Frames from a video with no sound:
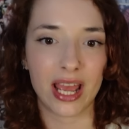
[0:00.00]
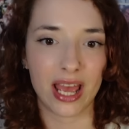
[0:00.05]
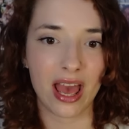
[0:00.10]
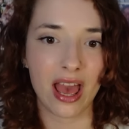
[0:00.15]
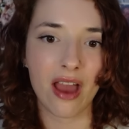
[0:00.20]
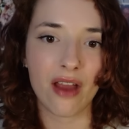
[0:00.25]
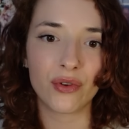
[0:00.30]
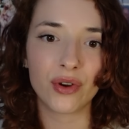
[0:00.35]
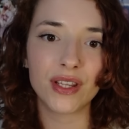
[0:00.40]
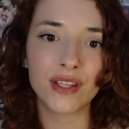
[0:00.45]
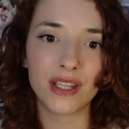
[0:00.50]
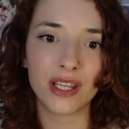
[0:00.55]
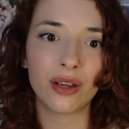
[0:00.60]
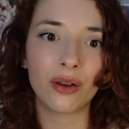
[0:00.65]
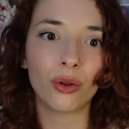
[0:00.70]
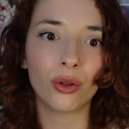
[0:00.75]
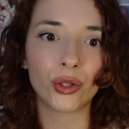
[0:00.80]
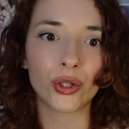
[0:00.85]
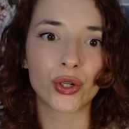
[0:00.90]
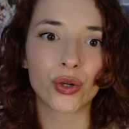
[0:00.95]
Every
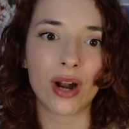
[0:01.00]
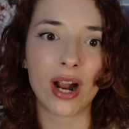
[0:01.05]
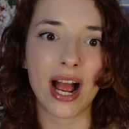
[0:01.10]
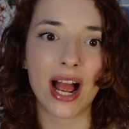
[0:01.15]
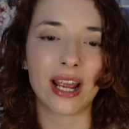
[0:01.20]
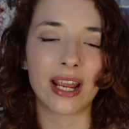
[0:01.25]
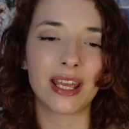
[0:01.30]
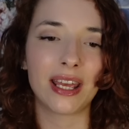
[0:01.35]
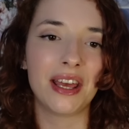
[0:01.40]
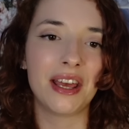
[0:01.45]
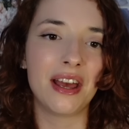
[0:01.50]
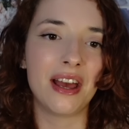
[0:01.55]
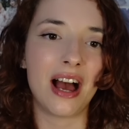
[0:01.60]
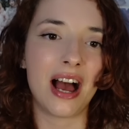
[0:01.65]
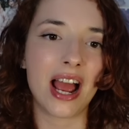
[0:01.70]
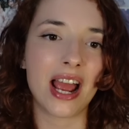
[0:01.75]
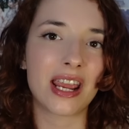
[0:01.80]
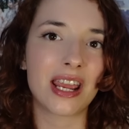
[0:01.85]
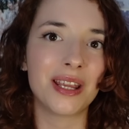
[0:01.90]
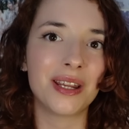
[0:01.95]
single track
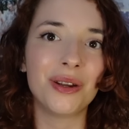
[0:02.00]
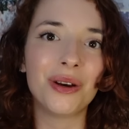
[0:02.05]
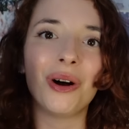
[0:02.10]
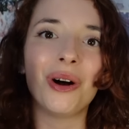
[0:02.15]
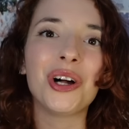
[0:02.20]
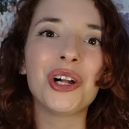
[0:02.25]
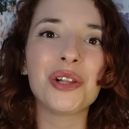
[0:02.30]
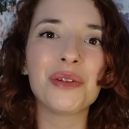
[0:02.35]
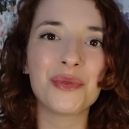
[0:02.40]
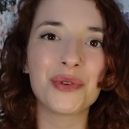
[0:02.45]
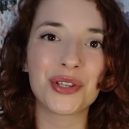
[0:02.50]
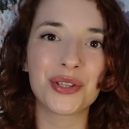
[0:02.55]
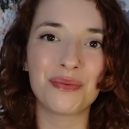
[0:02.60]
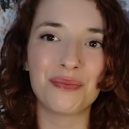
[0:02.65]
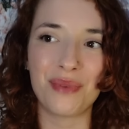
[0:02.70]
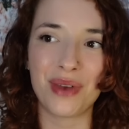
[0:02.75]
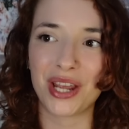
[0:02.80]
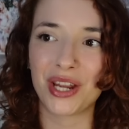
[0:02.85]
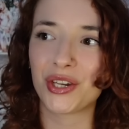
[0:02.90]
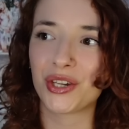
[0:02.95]
I can almost
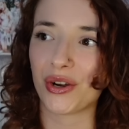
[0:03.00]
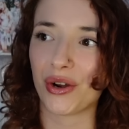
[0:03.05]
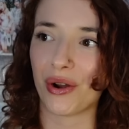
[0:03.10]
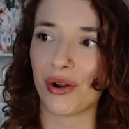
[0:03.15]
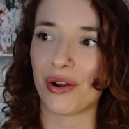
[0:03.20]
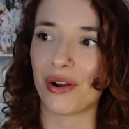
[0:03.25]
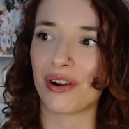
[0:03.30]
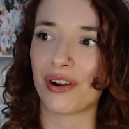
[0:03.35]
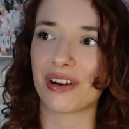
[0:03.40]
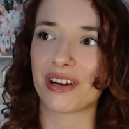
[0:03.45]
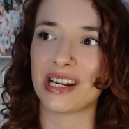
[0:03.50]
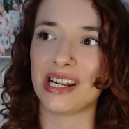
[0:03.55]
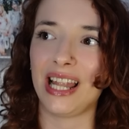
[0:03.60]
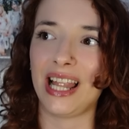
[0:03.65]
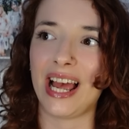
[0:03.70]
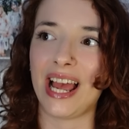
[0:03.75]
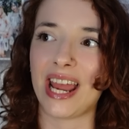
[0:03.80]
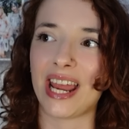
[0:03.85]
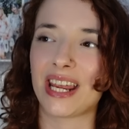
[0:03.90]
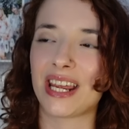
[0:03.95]
picture
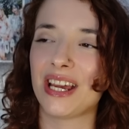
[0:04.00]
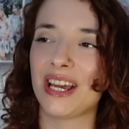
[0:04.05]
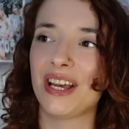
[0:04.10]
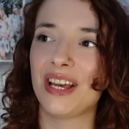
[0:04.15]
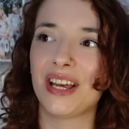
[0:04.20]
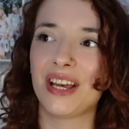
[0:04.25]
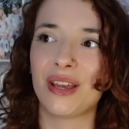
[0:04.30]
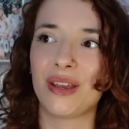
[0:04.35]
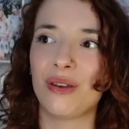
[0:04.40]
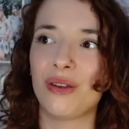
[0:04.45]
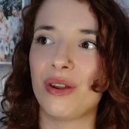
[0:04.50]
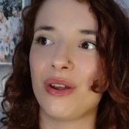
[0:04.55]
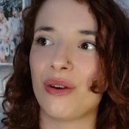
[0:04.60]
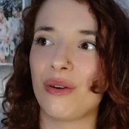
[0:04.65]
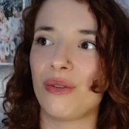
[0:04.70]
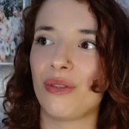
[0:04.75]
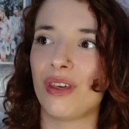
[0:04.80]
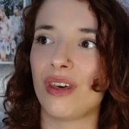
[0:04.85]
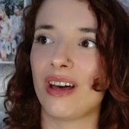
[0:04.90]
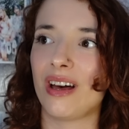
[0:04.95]

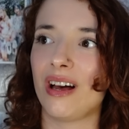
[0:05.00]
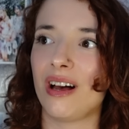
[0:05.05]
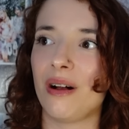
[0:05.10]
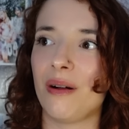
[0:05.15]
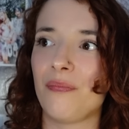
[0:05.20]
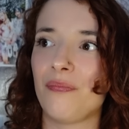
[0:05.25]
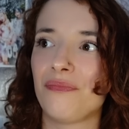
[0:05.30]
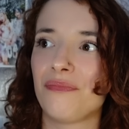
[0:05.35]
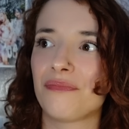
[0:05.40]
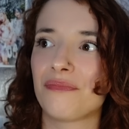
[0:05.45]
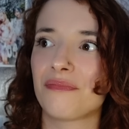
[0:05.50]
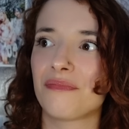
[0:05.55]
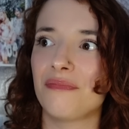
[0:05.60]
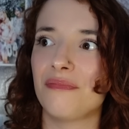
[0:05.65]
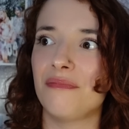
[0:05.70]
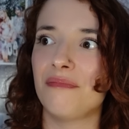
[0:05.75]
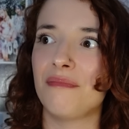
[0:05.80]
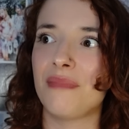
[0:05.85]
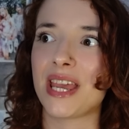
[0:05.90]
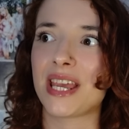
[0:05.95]
the
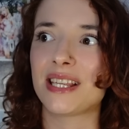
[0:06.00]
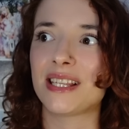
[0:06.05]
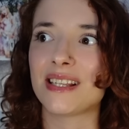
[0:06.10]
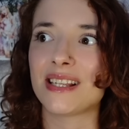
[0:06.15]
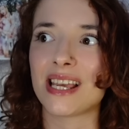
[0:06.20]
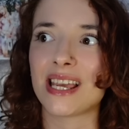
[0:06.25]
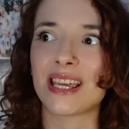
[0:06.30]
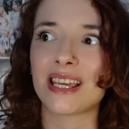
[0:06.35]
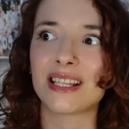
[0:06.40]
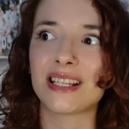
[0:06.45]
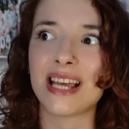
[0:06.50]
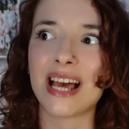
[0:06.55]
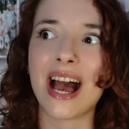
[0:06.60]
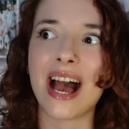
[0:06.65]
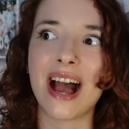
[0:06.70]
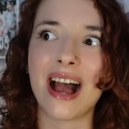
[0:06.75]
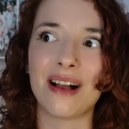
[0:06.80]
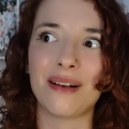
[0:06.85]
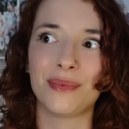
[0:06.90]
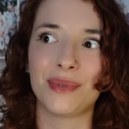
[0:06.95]
mixing
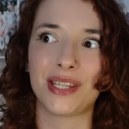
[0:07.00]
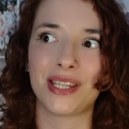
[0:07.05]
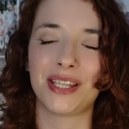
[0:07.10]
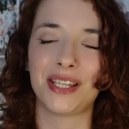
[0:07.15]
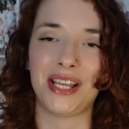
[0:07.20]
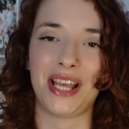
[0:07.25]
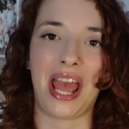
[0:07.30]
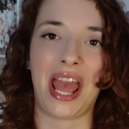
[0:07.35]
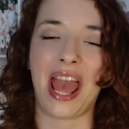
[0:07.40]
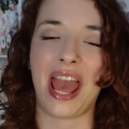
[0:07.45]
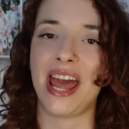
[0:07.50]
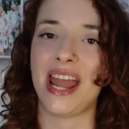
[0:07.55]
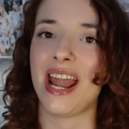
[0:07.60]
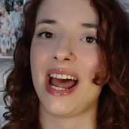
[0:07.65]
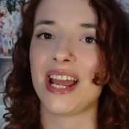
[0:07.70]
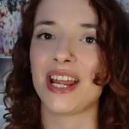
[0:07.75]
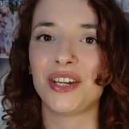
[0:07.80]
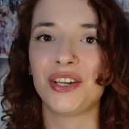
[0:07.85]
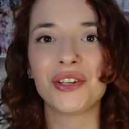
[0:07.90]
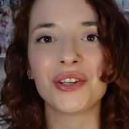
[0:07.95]
tabs, and
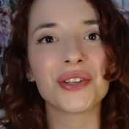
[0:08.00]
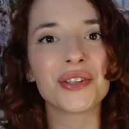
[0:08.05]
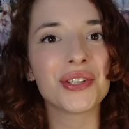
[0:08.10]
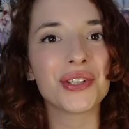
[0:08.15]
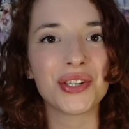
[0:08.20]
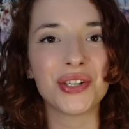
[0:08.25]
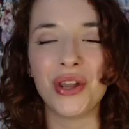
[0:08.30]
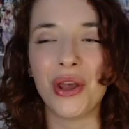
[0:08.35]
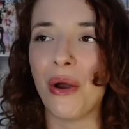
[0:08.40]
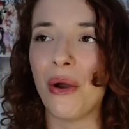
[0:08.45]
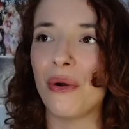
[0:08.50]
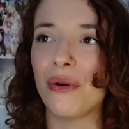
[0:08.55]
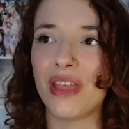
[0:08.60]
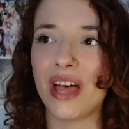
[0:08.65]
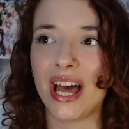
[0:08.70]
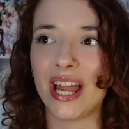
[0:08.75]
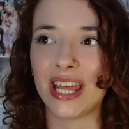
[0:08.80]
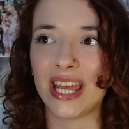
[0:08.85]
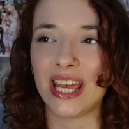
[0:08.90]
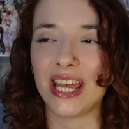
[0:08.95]
I just know
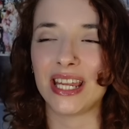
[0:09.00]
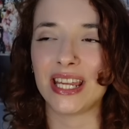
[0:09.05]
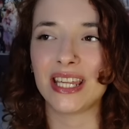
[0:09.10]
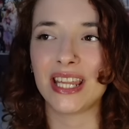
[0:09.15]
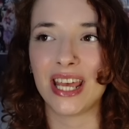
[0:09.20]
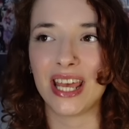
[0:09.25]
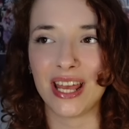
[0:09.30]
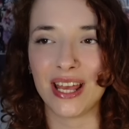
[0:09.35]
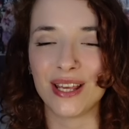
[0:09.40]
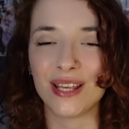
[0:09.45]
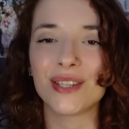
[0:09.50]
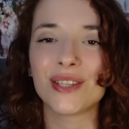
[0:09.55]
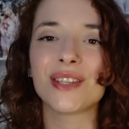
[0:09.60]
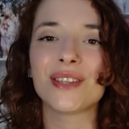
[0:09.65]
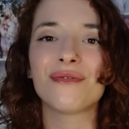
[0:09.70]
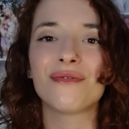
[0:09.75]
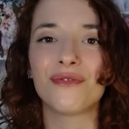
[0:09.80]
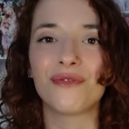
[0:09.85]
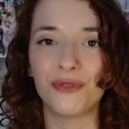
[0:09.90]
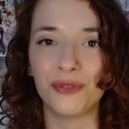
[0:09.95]
that it is
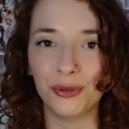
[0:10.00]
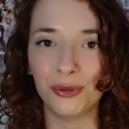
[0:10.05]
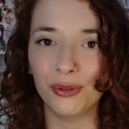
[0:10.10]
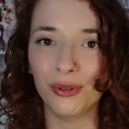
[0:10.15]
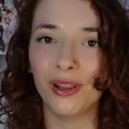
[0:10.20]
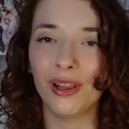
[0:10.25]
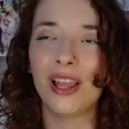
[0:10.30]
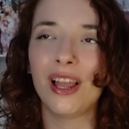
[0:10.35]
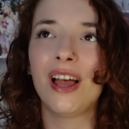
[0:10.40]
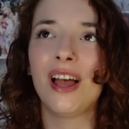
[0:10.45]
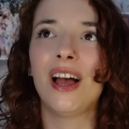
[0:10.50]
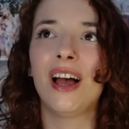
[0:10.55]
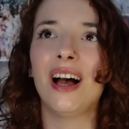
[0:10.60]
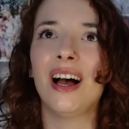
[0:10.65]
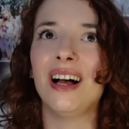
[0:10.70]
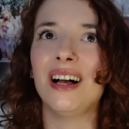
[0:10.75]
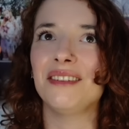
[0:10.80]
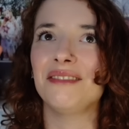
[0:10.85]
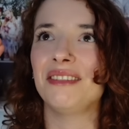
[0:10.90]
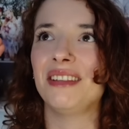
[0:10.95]
full
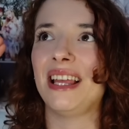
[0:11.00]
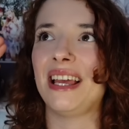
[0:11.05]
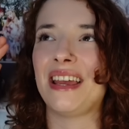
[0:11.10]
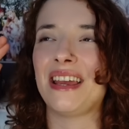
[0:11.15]
of